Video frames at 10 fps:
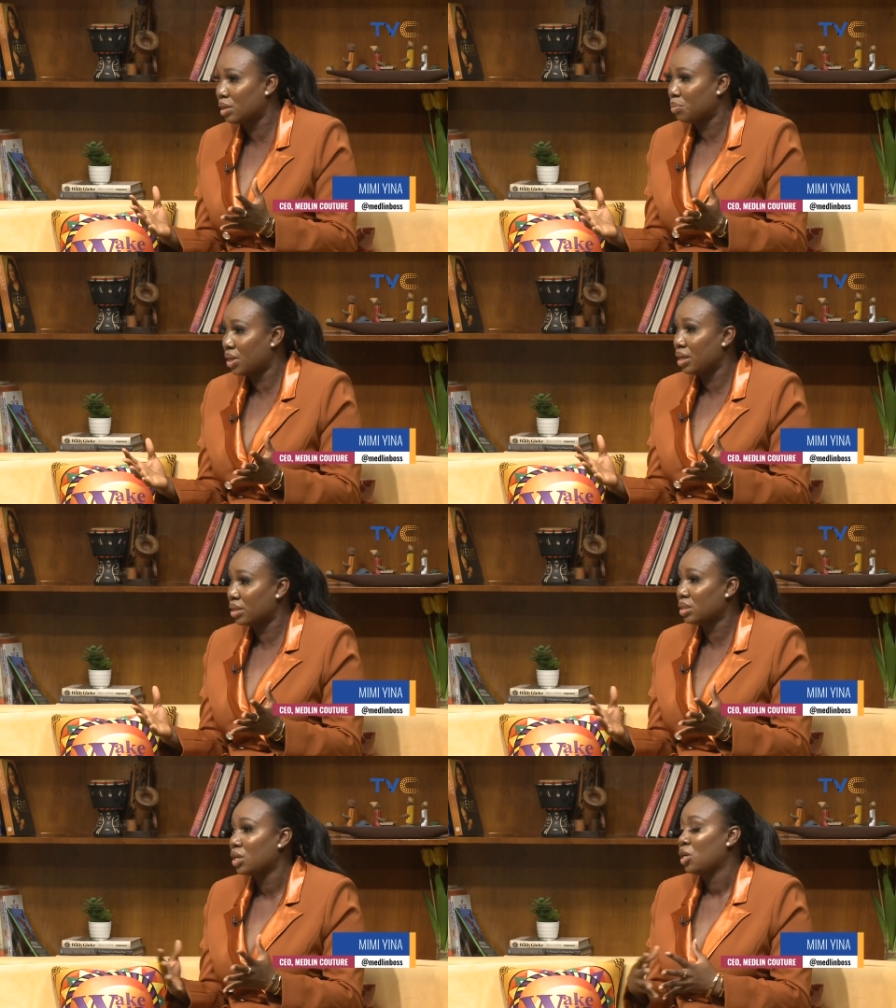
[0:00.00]
and mm.
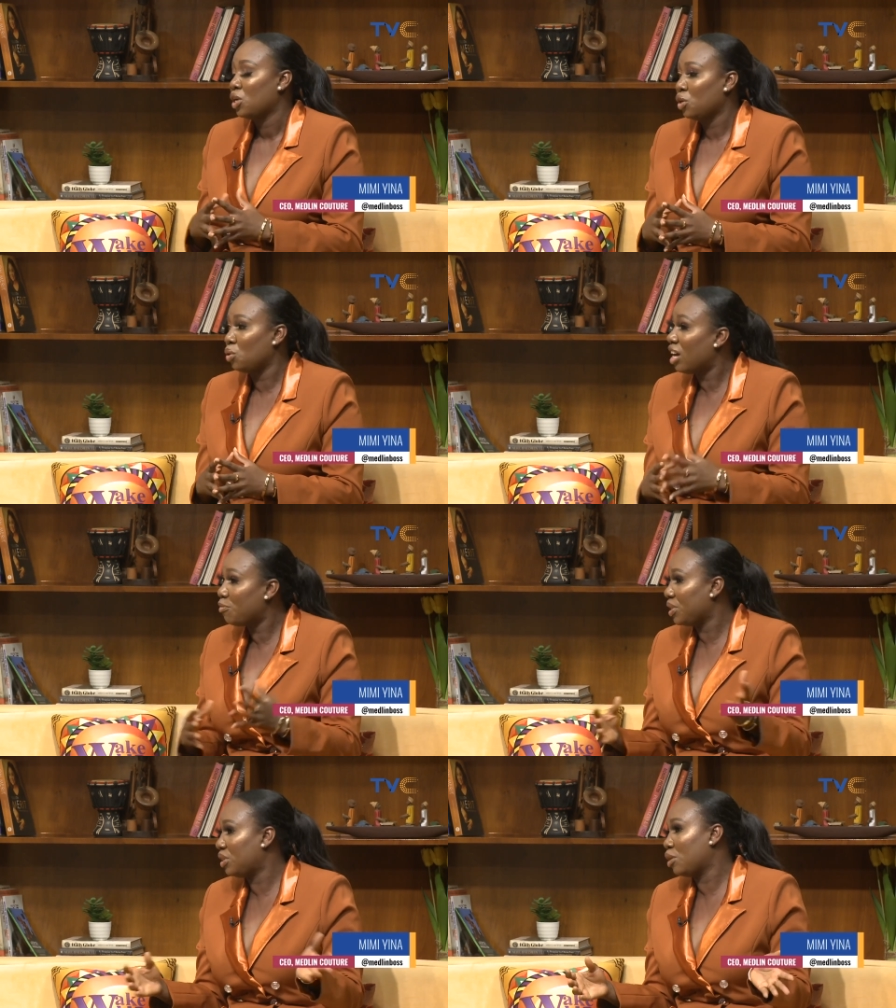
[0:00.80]
buyers. You know, I've
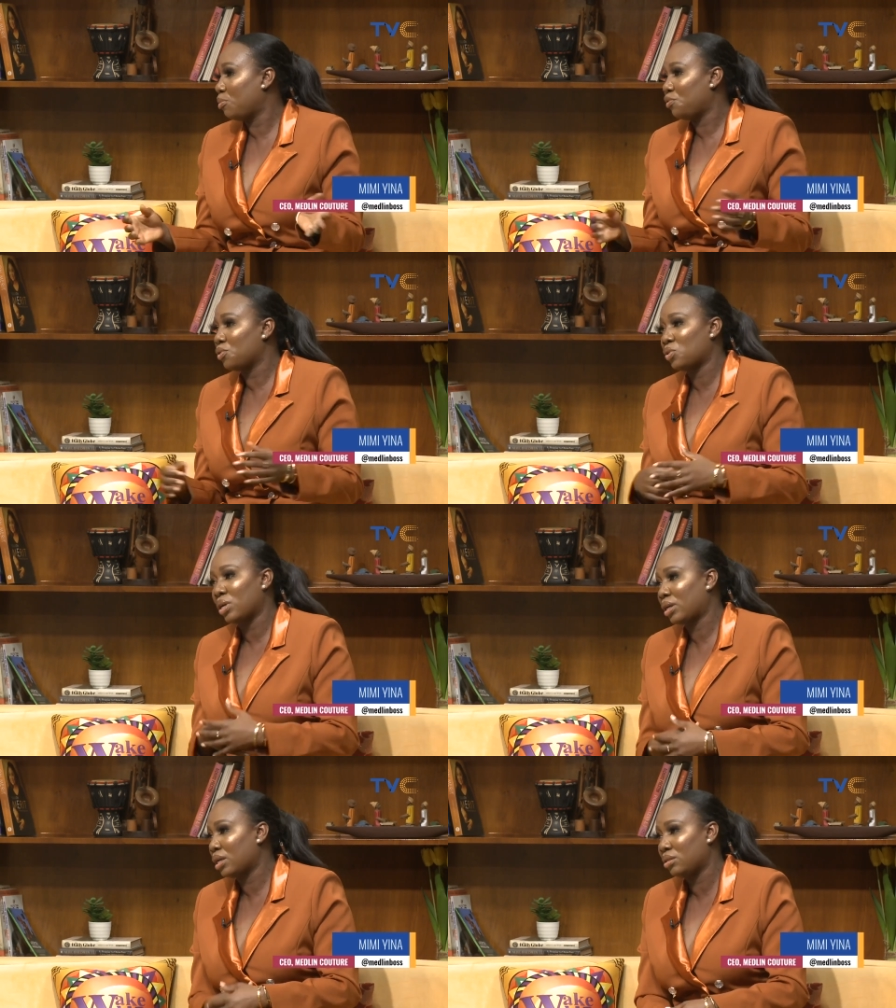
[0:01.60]
been there before, so
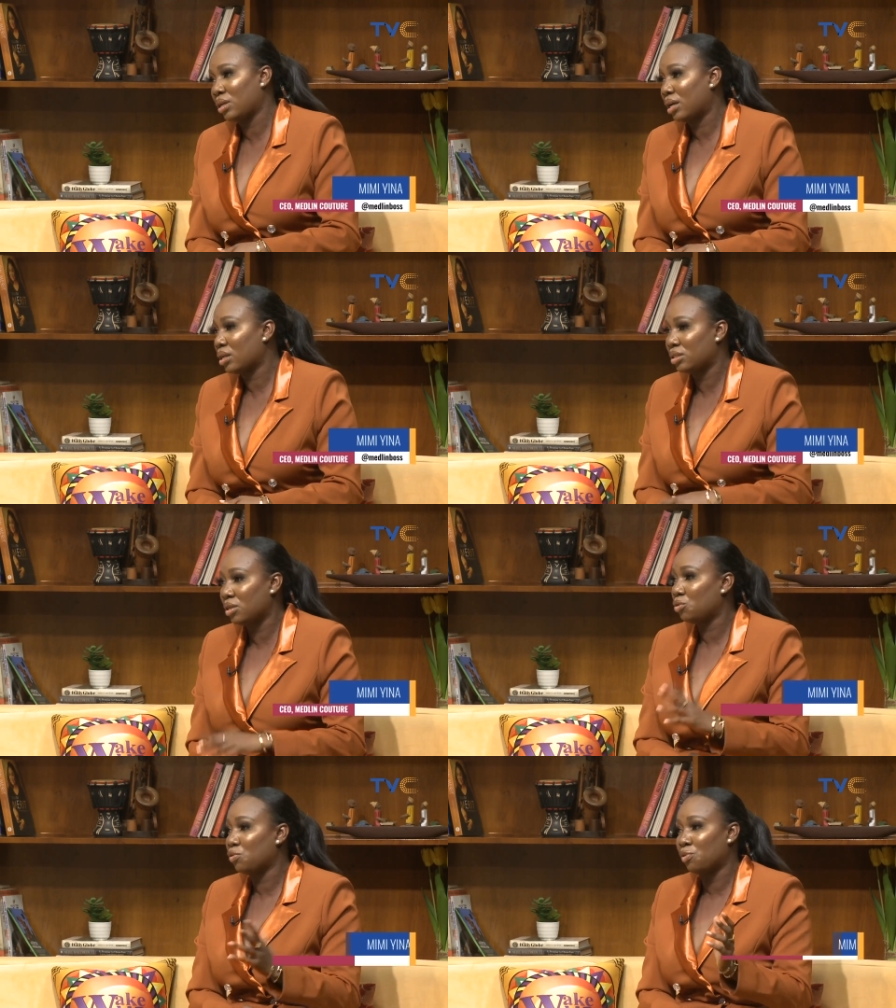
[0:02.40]
I can I can
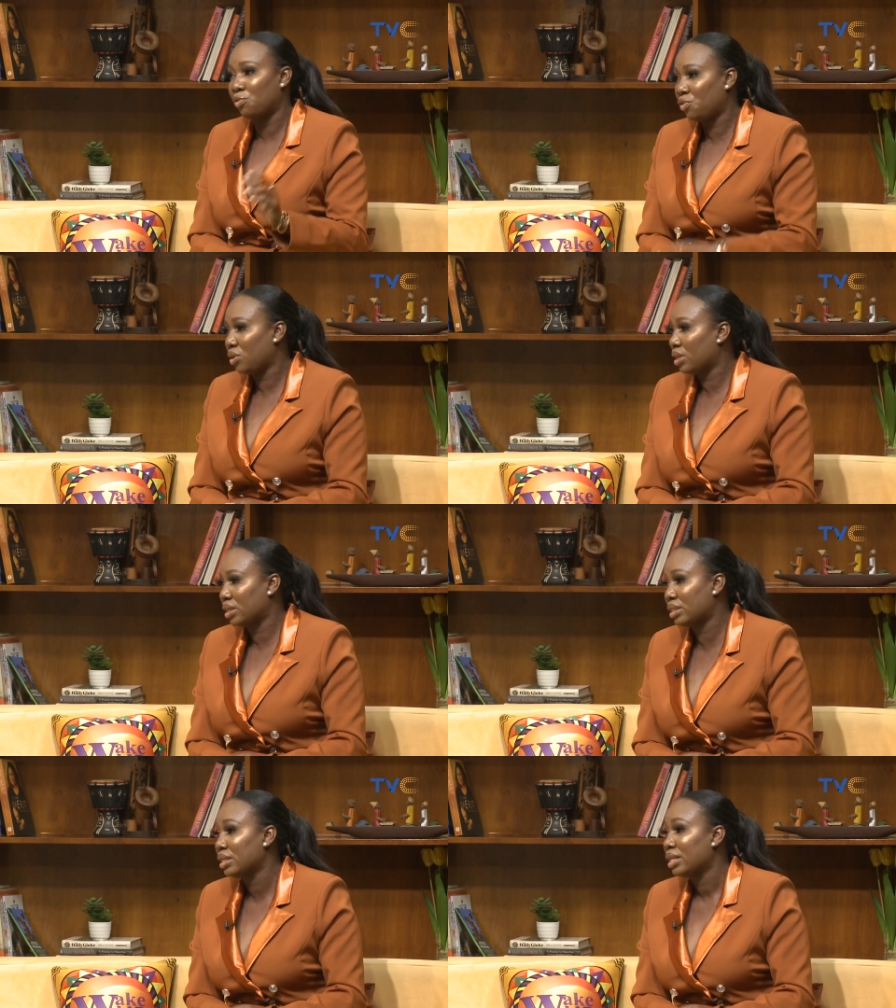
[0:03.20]
tell you for free that.
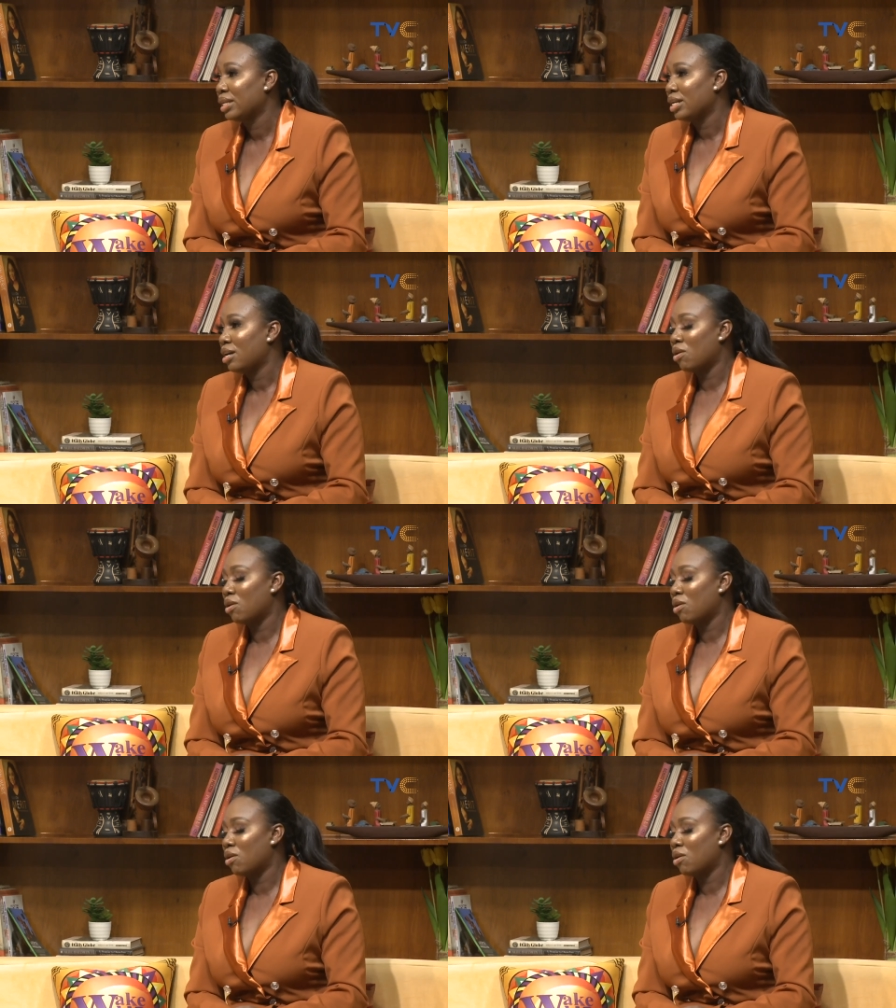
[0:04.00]
So you just go.